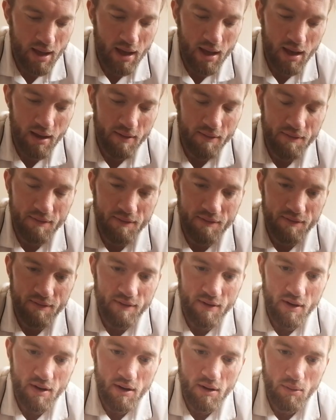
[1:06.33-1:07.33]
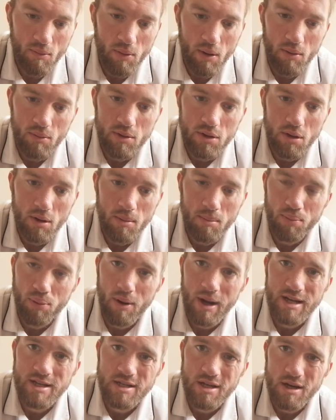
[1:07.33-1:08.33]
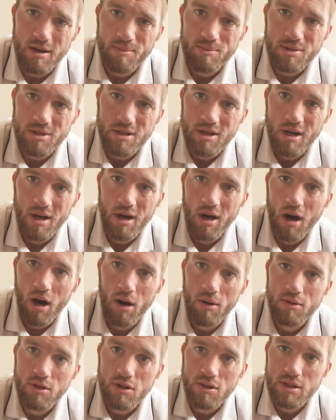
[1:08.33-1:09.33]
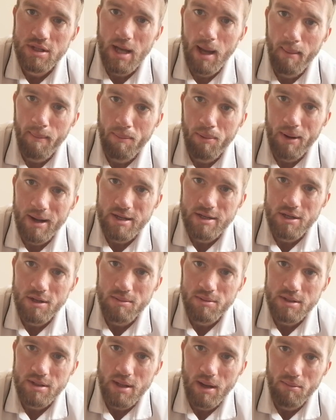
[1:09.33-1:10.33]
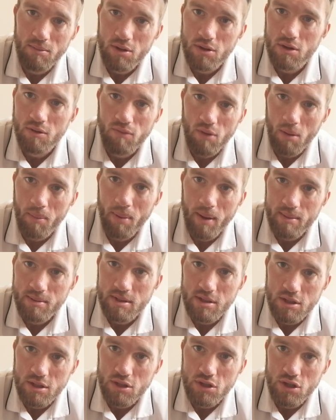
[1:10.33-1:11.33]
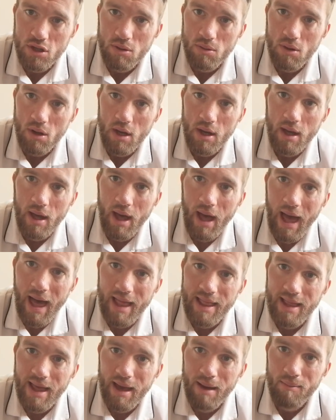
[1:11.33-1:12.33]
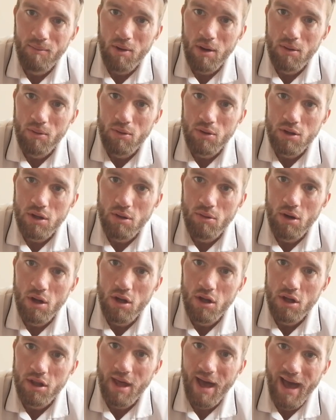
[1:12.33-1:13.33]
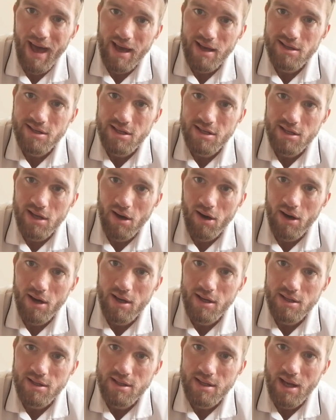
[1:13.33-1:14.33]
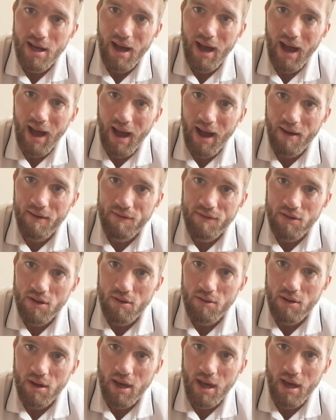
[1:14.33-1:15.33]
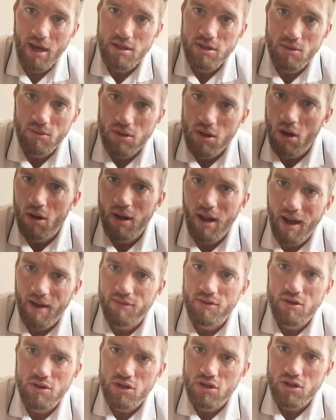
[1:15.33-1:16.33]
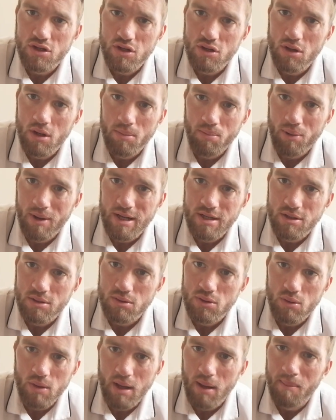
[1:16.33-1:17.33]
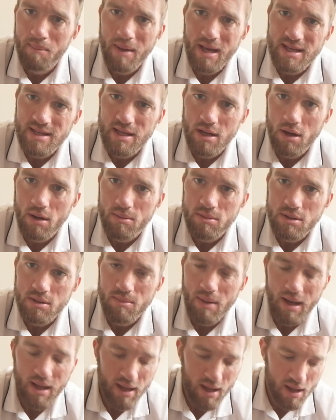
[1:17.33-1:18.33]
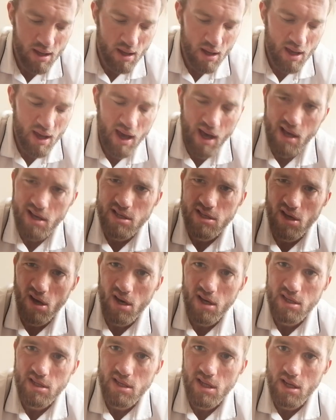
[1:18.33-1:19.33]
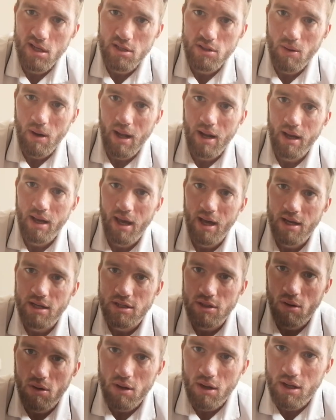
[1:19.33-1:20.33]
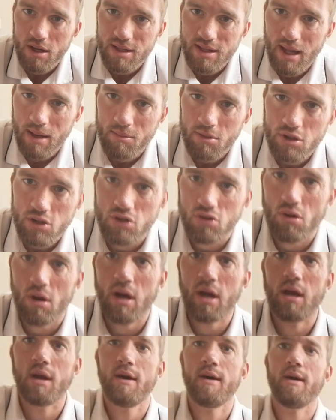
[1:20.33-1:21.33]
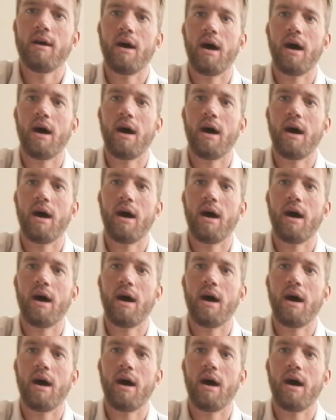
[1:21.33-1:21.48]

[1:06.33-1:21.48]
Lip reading: if we were doing press-ups, I would do 10 press-ups, then we'll do rock, paper, scissors, shoot, and then we will do another exercise after, okay? So we don't have to just do the press-ups. We can mix it up to make it exciting as well, okay? So I'm going to demonstrate,